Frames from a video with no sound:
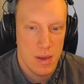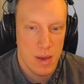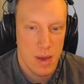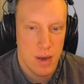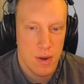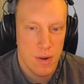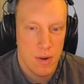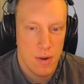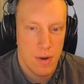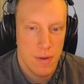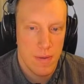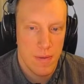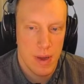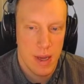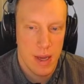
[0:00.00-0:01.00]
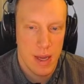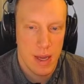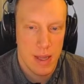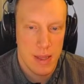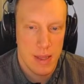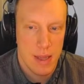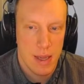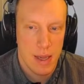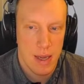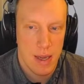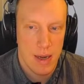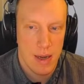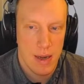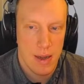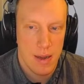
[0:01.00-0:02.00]
A nerve, and then...
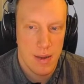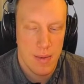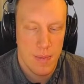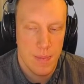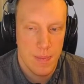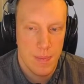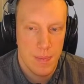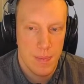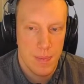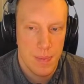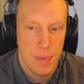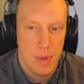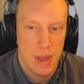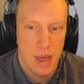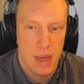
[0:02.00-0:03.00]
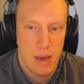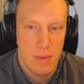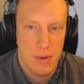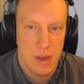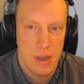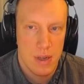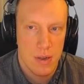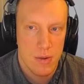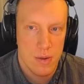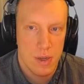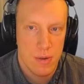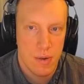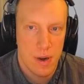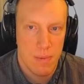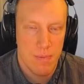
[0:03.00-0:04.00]
Uh, yeah, we can use a
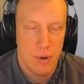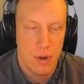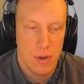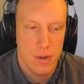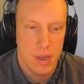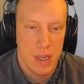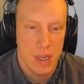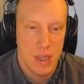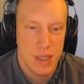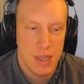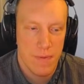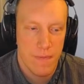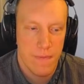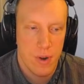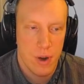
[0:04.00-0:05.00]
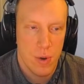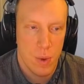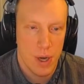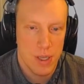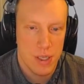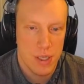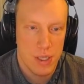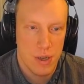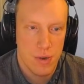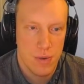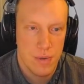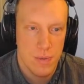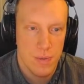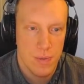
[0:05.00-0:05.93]
Great Ball. It's 31, so...